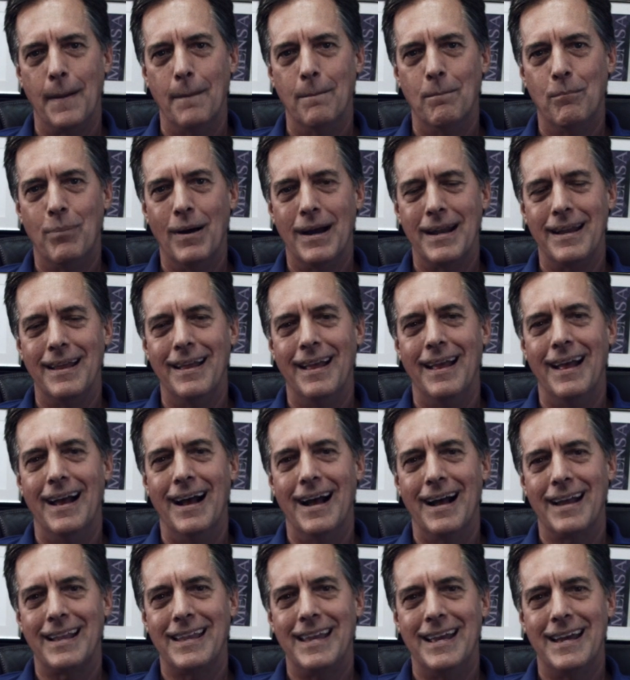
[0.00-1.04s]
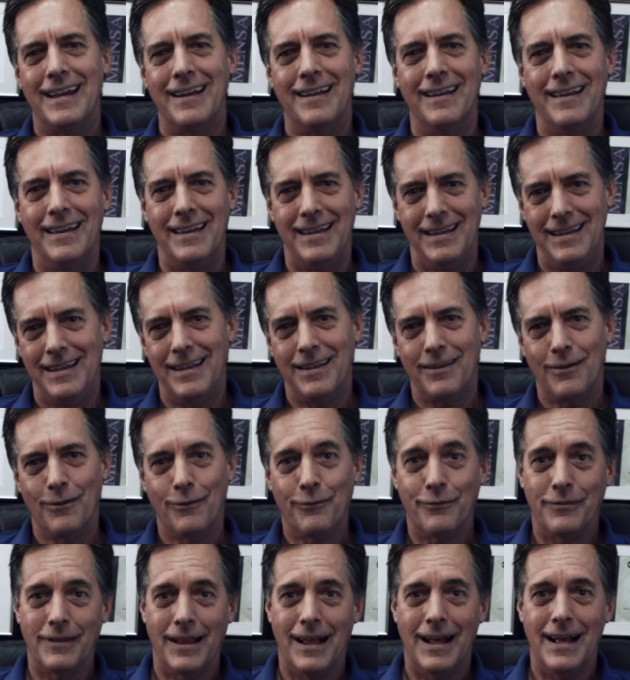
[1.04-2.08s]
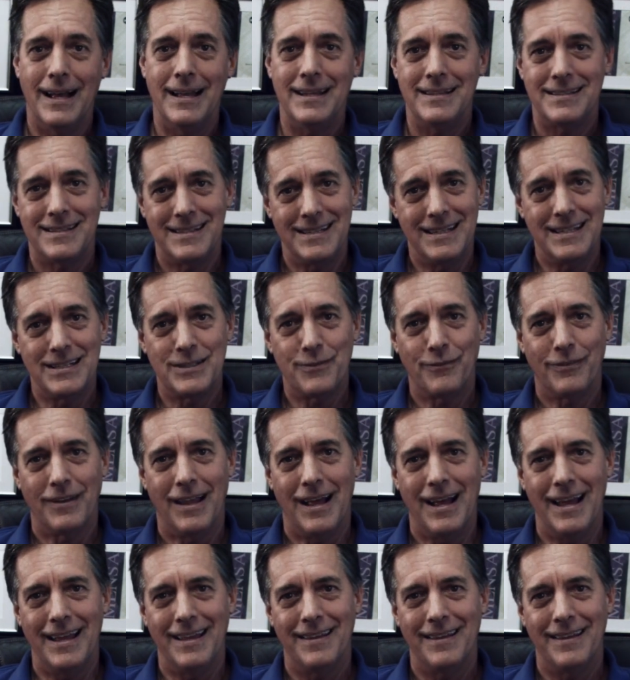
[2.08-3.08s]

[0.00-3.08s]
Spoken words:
But again, eagle flies, these fly.